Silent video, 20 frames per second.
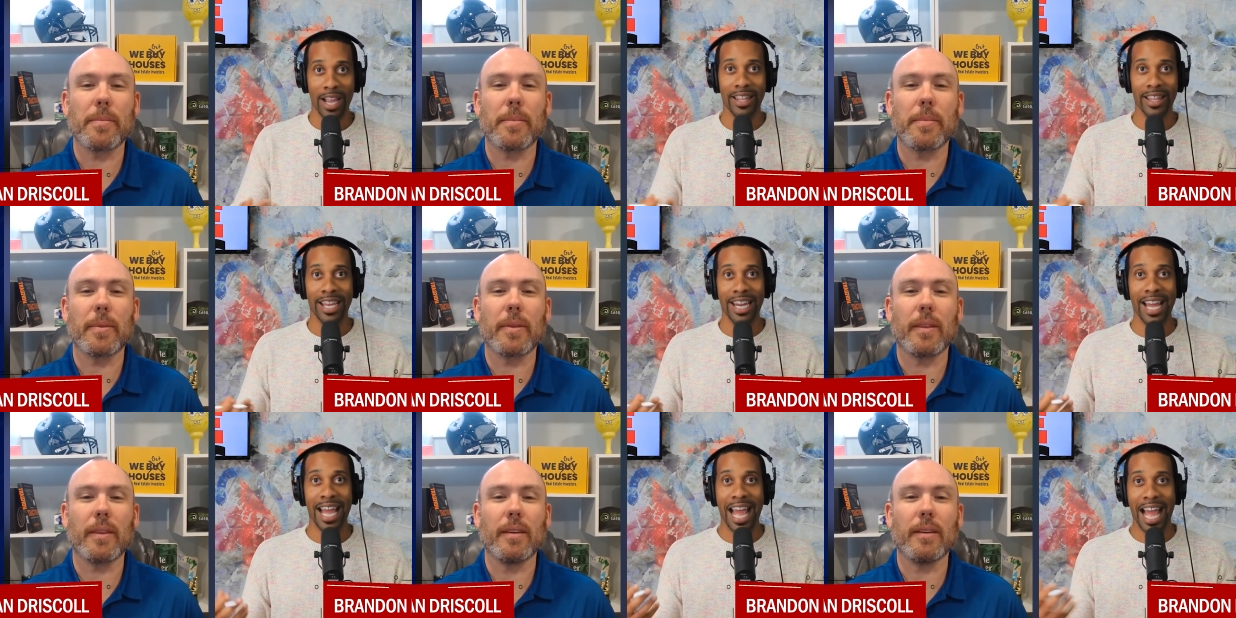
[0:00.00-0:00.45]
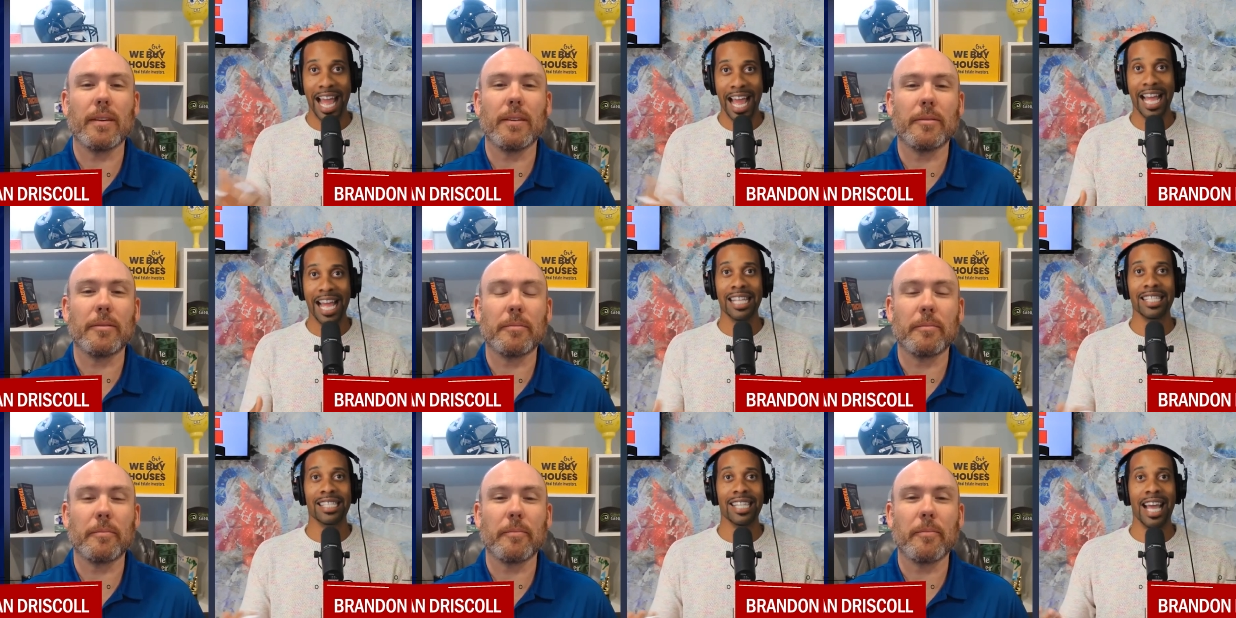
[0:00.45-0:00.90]
Speaker 1: That
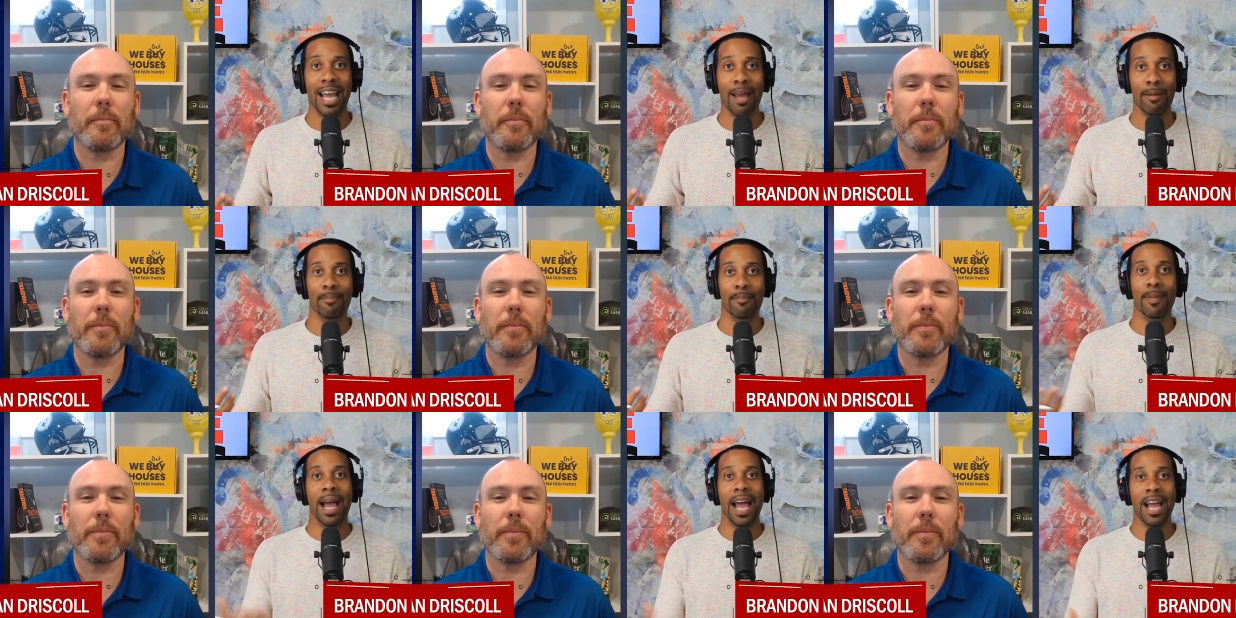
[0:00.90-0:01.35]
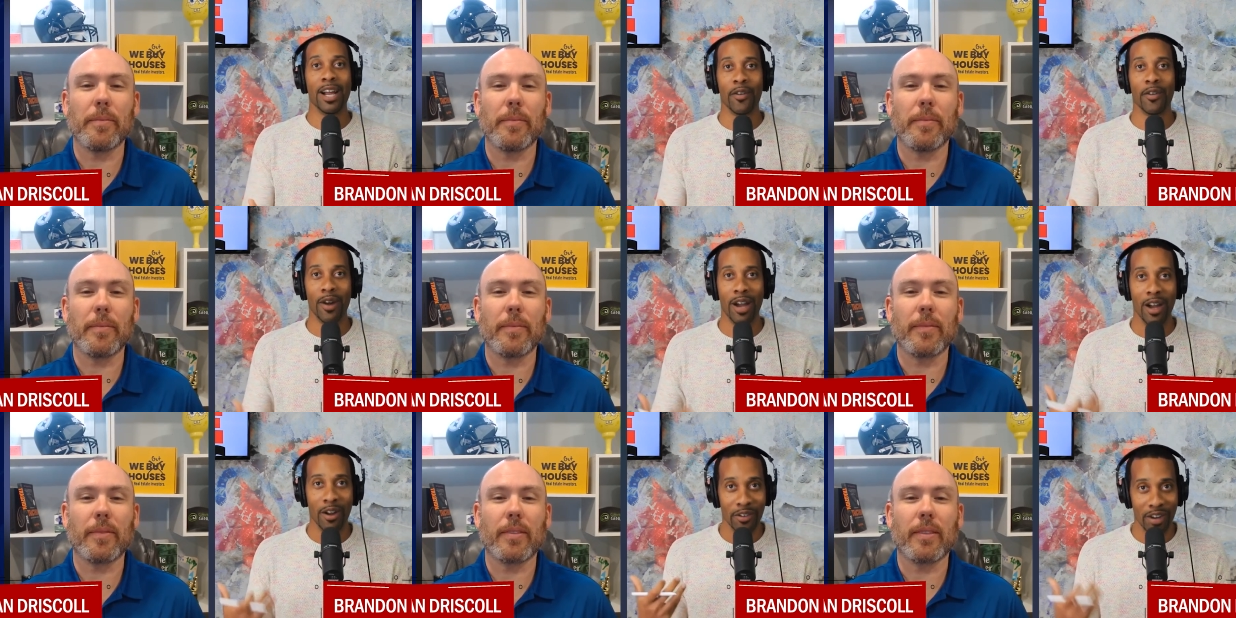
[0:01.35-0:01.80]
has that
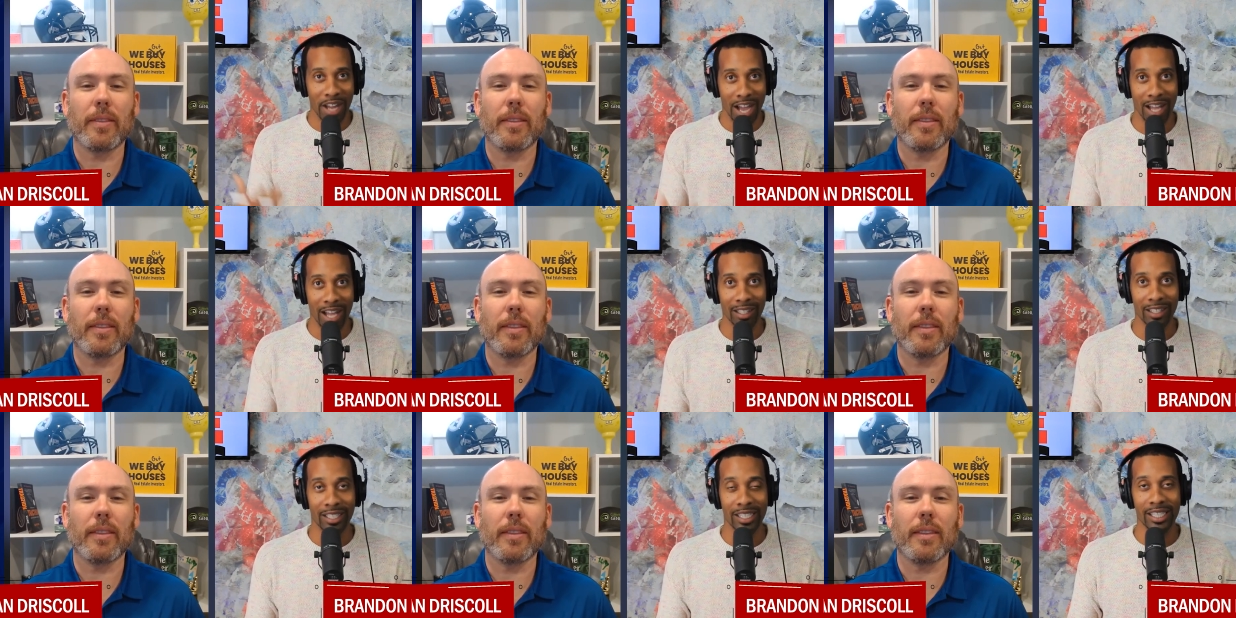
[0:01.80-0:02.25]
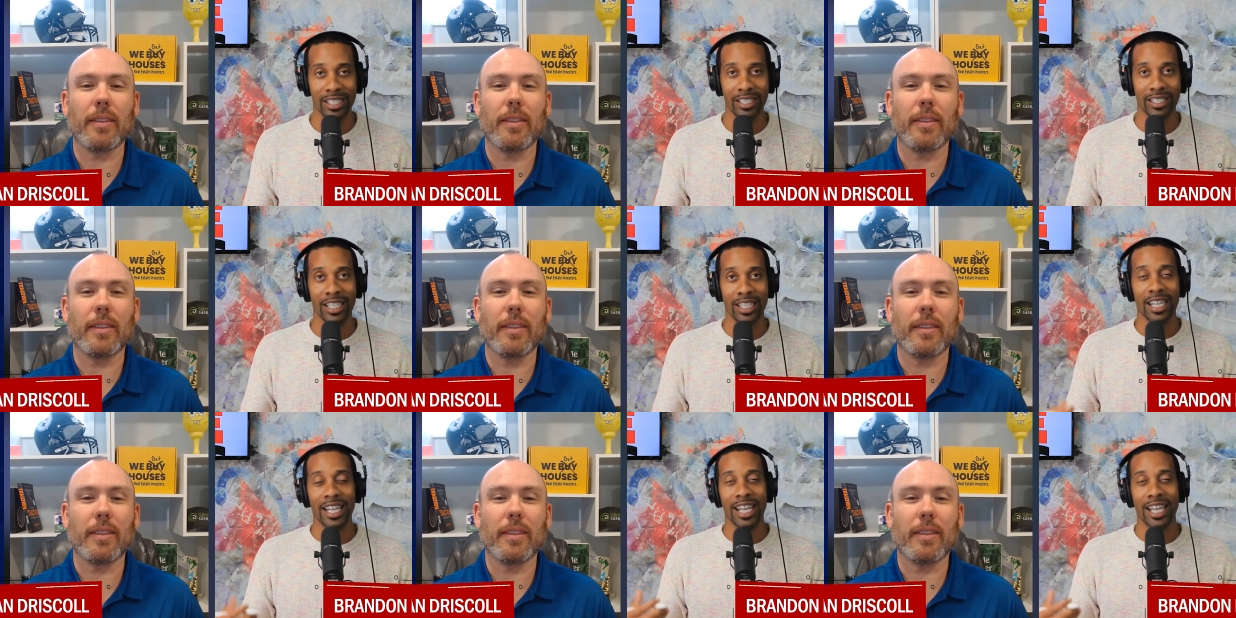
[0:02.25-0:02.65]
background knowledge